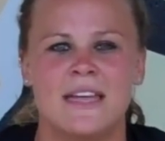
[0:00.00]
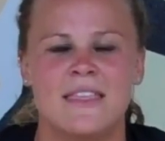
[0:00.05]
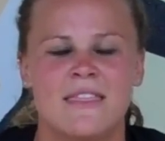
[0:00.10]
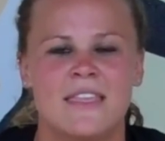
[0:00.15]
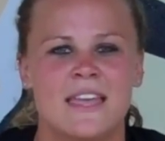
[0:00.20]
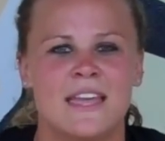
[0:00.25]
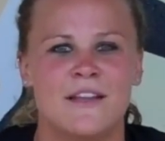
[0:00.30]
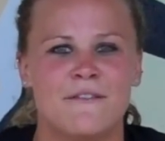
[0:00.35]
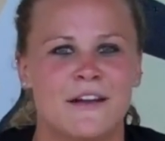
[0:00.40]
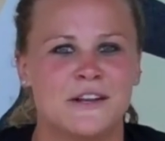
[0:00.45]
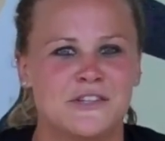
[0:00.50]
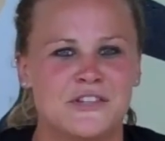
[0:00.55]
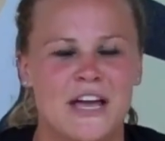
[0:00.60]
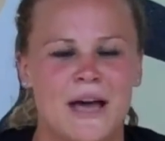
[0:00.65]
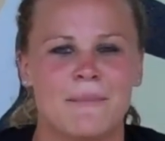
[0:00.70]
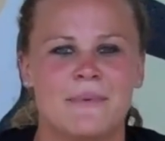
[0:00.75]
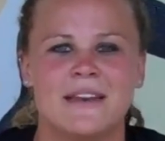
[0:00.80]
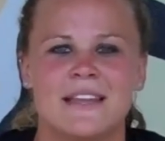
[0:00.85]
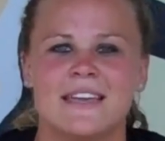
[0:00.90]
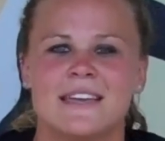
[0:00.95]
And then if I just
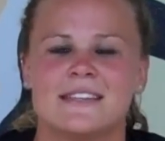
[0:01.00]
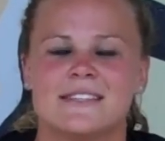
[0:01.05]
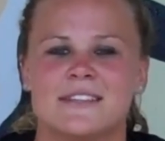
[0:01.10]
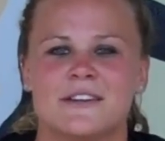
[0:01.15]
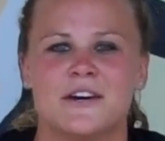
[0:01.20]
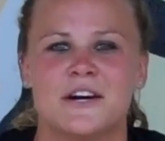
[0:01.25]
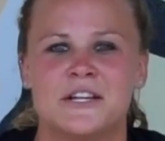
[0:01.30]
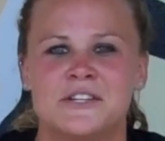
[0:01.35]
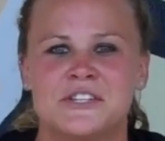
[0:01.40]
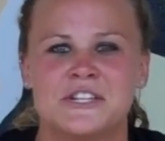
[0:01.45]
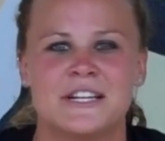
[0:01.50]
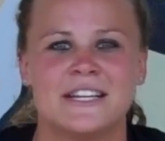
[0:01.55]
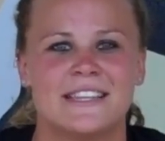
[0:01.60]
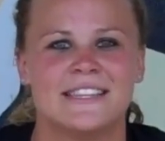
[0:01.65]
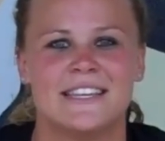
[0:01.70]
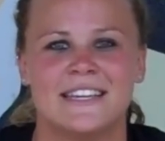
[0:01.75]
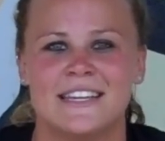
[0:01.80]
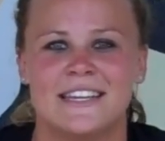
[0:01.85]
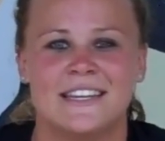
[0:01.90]
happen to get to 100,